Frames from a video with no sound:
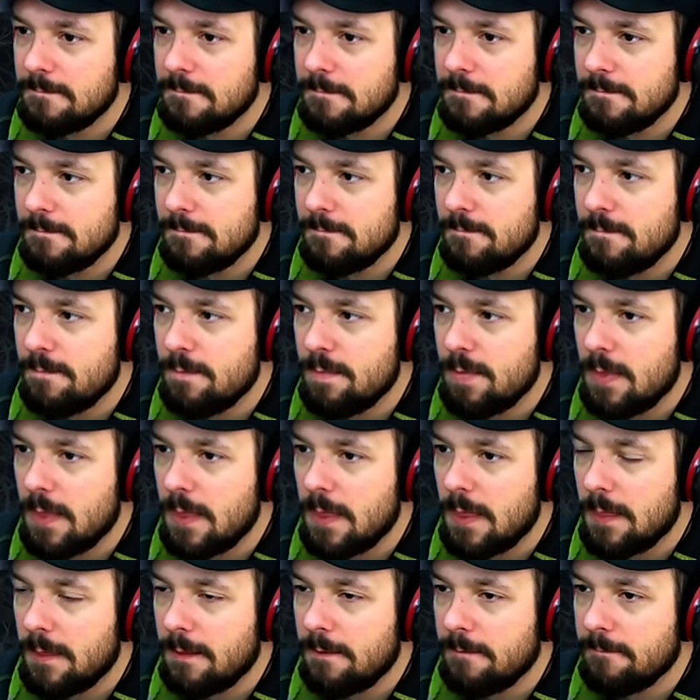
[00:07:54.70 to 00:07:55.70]

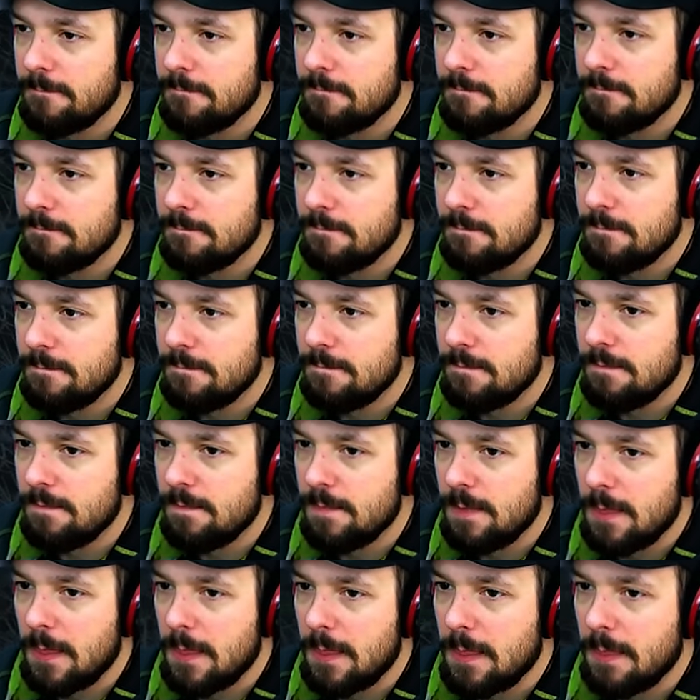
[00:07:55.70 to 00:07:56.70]

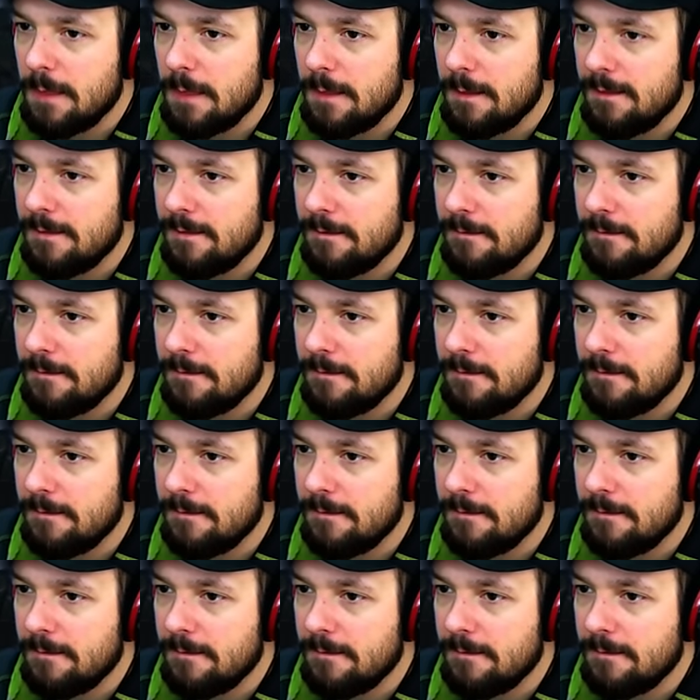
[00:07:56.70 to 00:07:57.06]
(no one is talking)